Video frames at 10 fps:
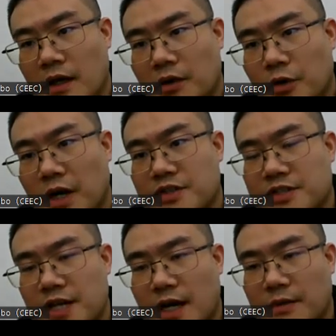related
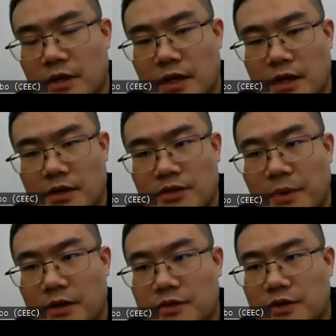time, is
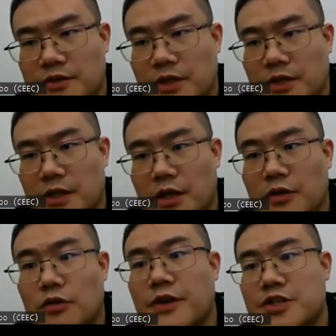about the
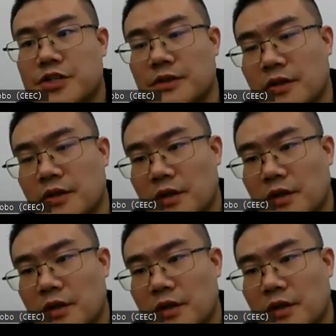innovation